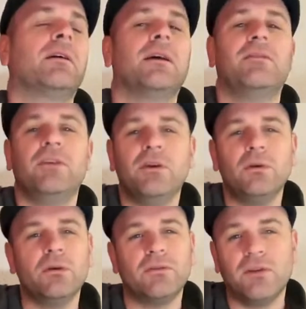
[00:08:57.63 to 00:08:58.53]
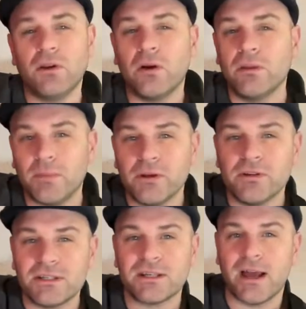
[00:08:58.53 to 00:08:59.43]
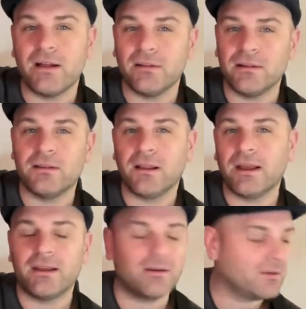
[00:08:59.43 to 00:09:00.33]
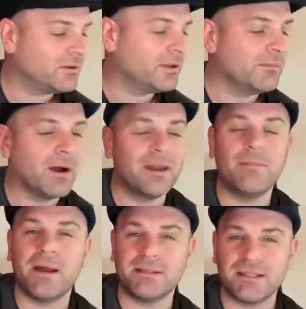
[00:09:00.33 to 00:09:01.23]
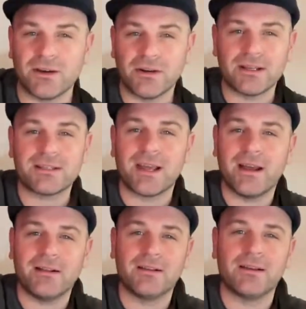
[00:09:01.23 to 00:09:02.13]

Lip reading: if you know the blues scale, like, or the minor pentatonic scale,